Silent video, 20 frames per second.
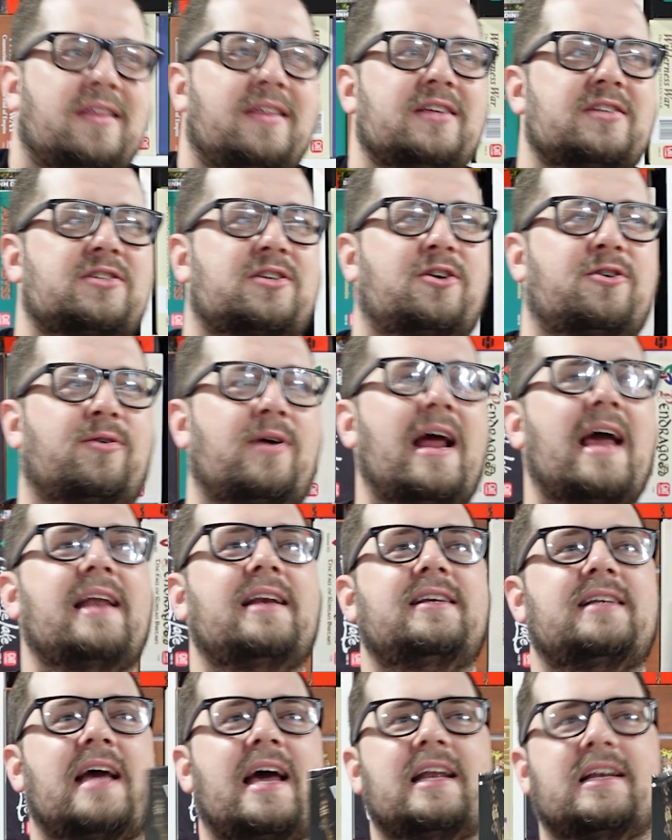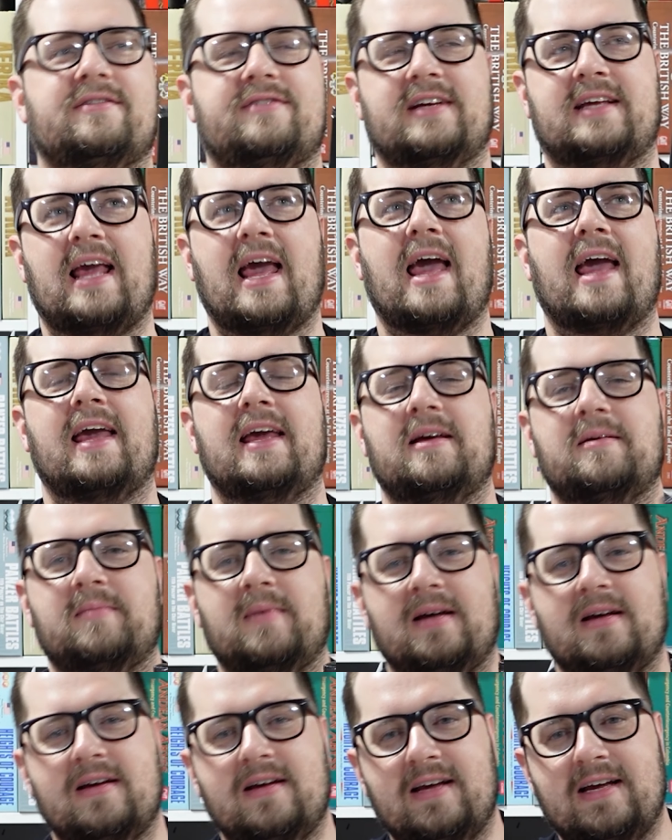this granddad of a game.
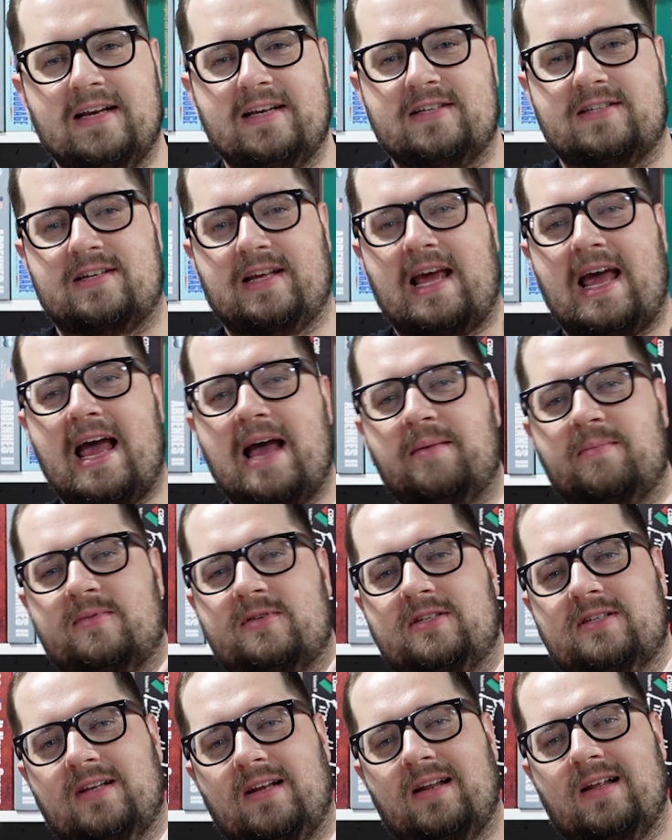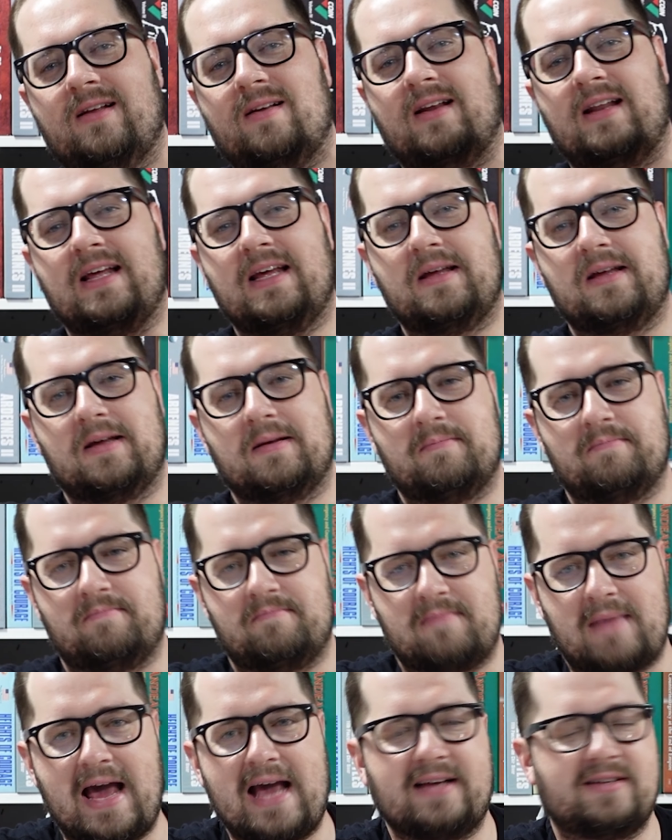It is absolutely
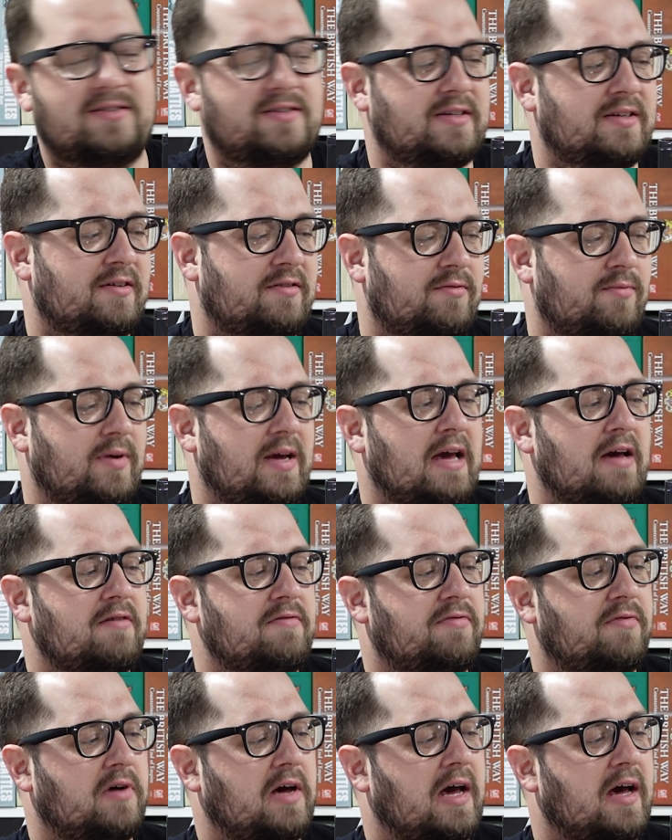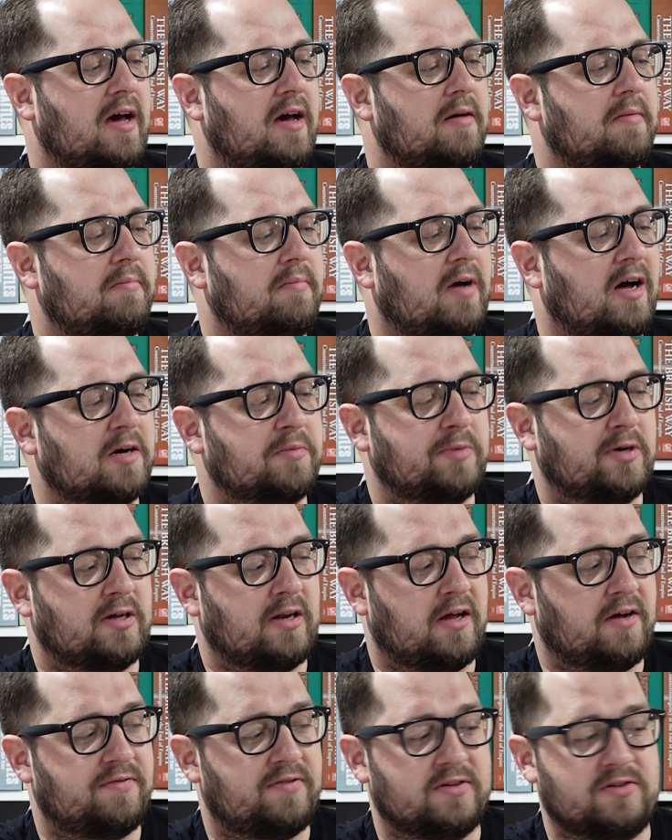massive. We have uh, Mark
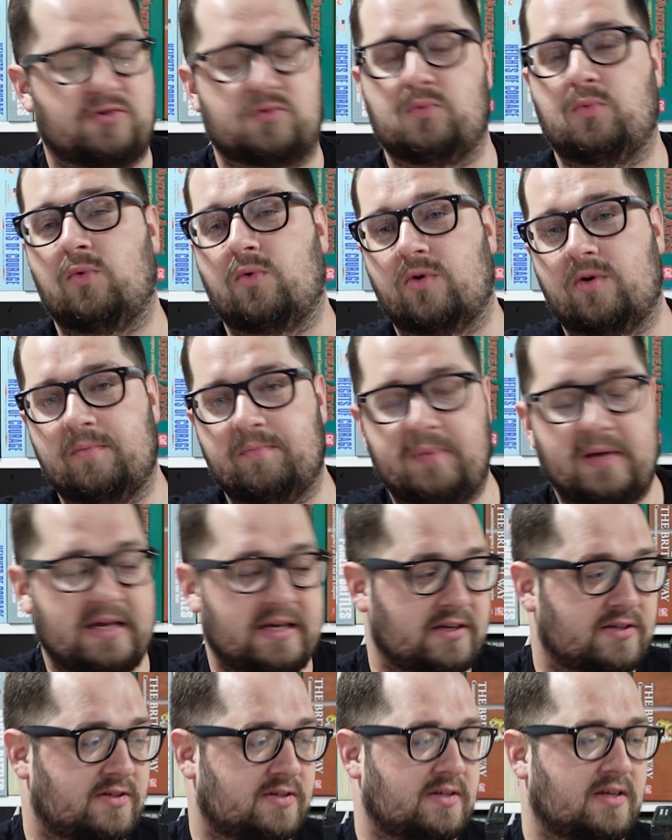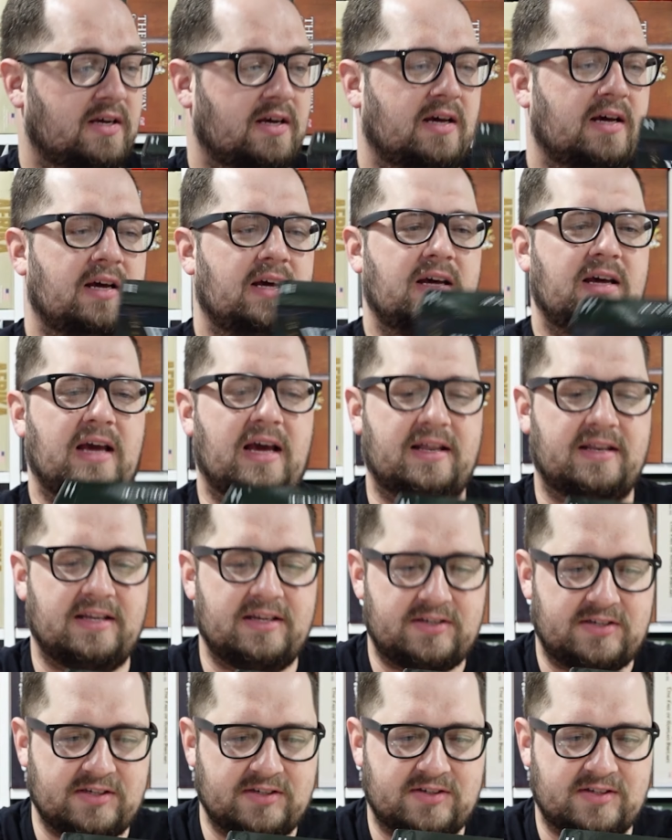McLaughlin's War and Peace. And
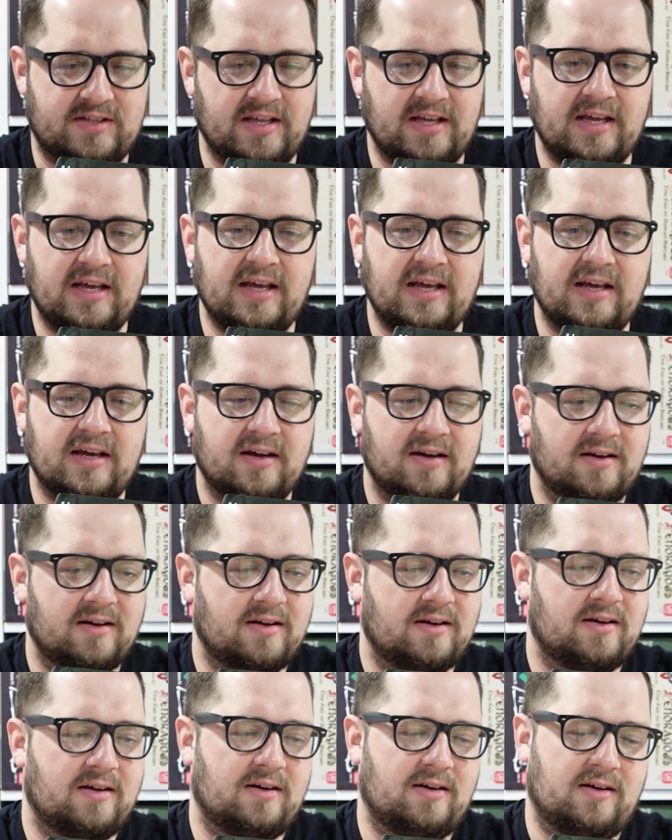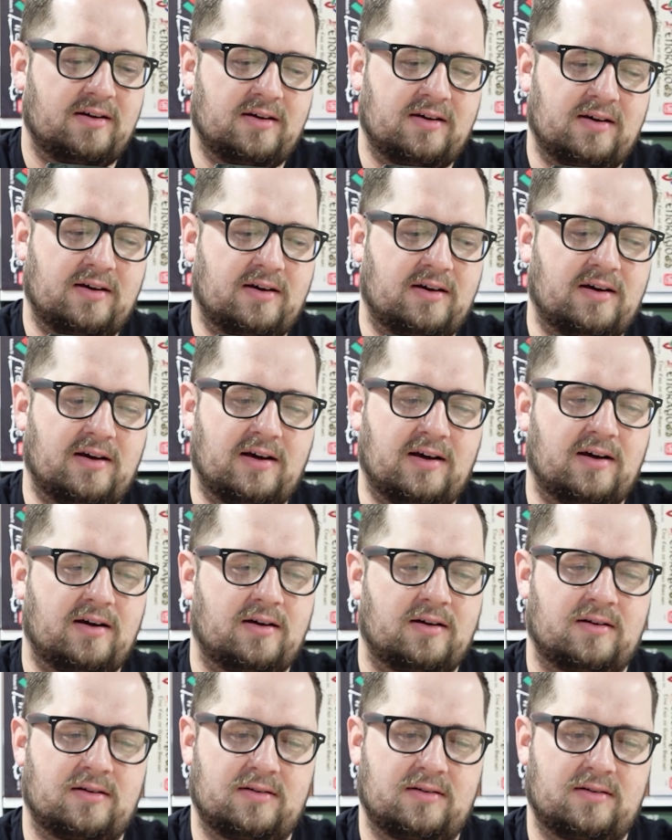this is the... Uh,